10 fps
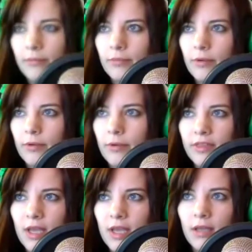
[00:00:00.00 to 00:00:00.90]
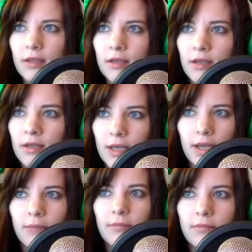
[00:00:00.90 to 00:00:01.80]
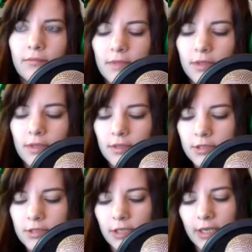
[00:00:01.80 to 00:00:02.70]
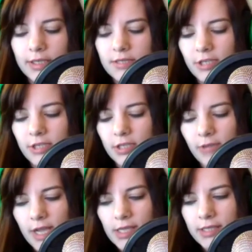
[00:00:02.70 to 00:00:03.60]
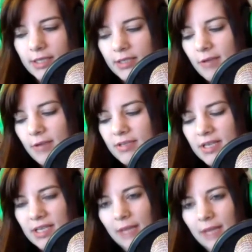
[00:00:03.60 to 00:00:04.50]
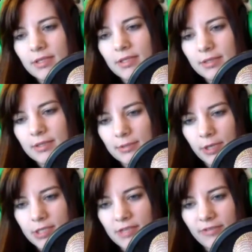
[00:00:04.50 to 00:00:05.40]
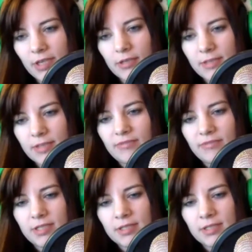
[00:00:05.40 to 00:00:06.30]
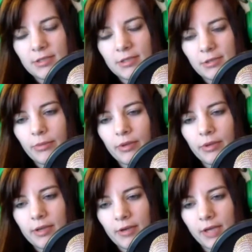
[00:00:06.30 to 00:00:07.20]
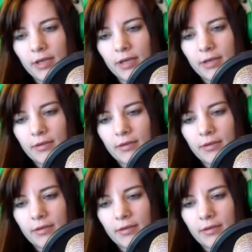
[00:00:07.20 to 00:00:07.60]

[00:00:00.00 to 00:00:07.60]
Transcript: one more thing. Richard Wangley said in the comments that he came to watch the video specifically to see the jumper that your grandma